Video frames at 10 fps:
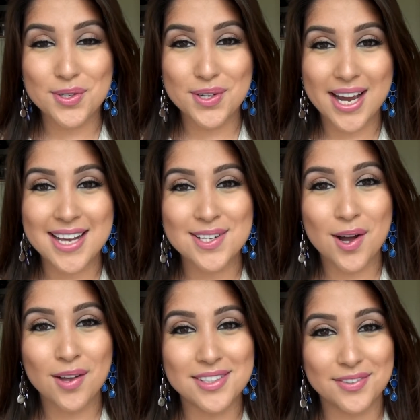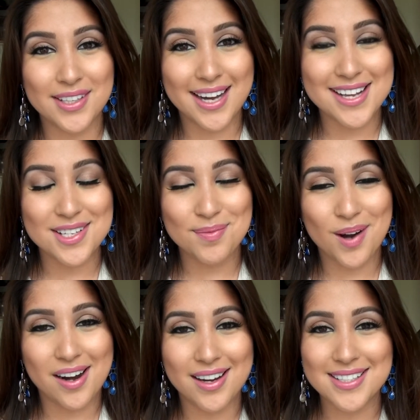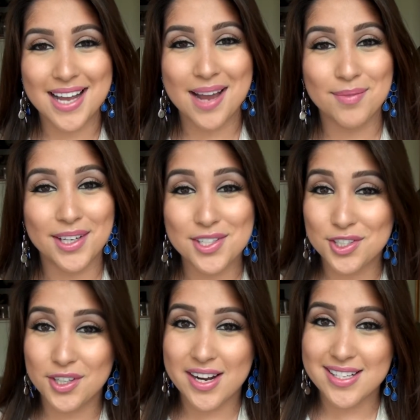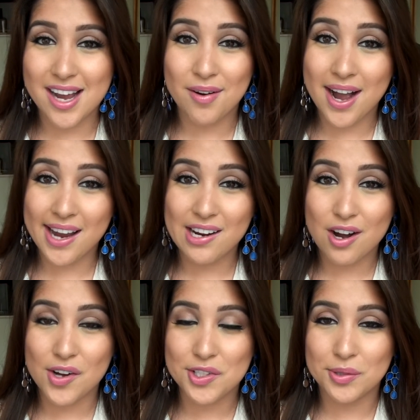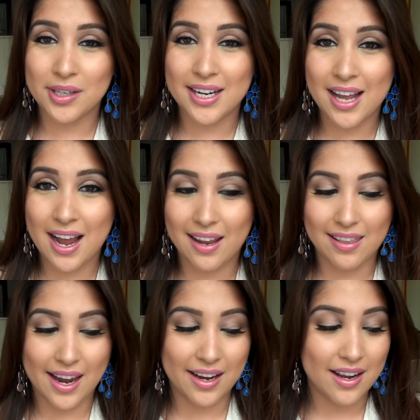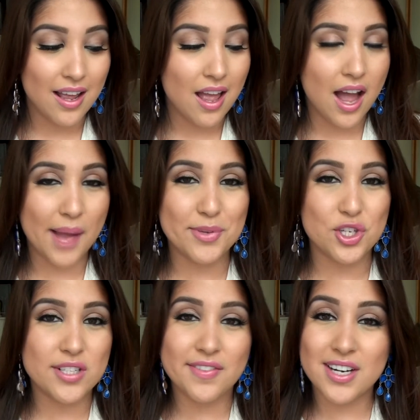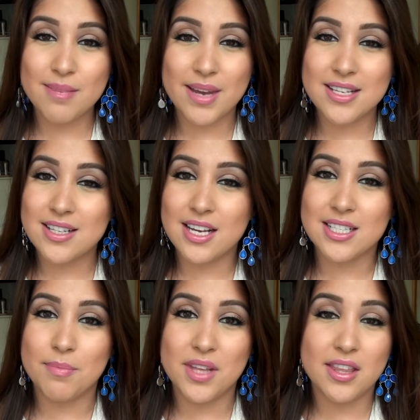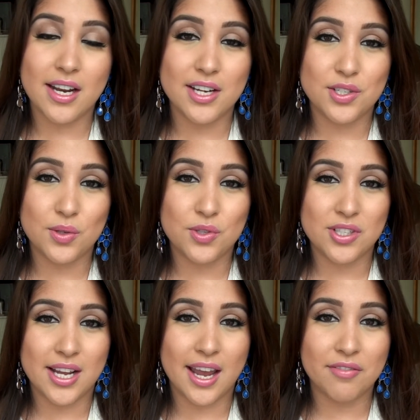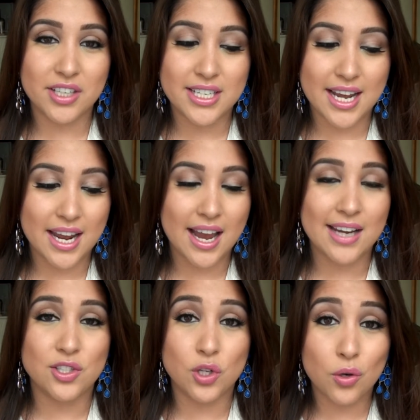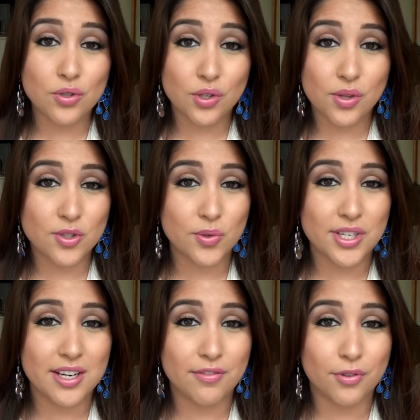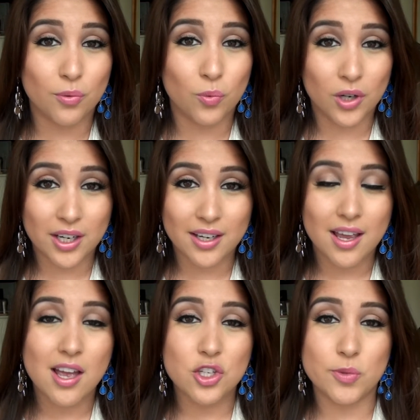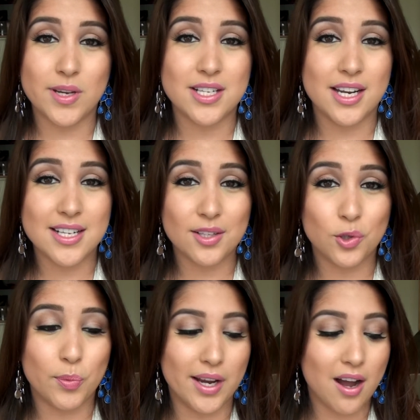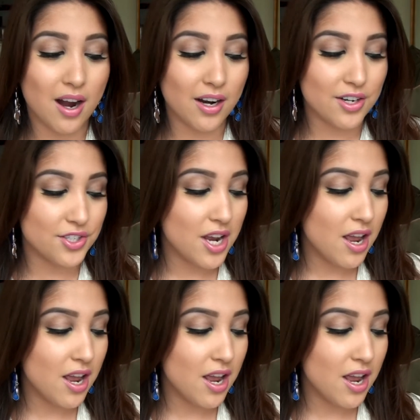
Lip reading: you guys all different kinds of products, I'm going to show you guys how I contour and highlight. It's just very basic, something that I do just like every day. I don't do this routine for work just because it is a little bit harsh,